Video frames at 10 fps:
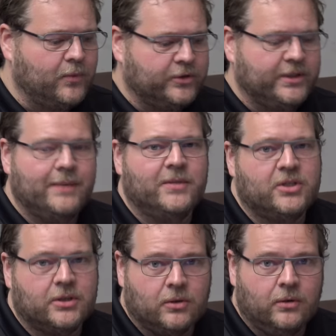put the
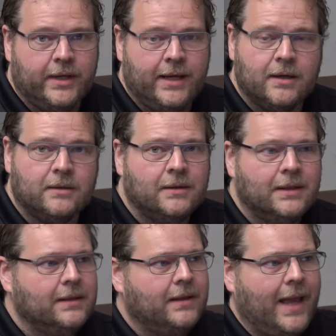images all here
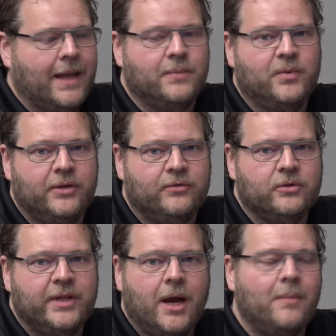and the
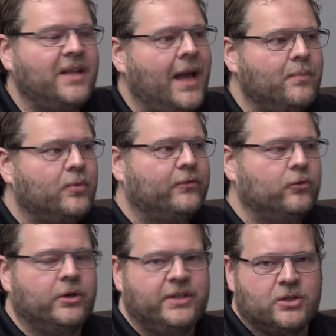preview there, but I
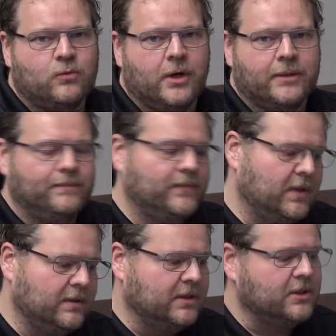prefer this one.
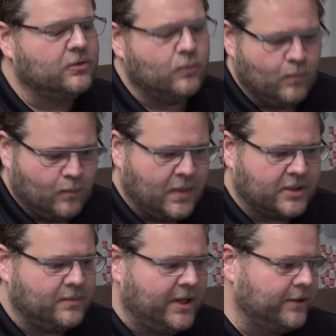This is
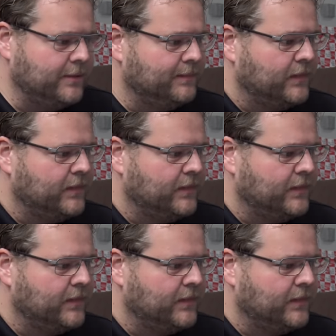much better.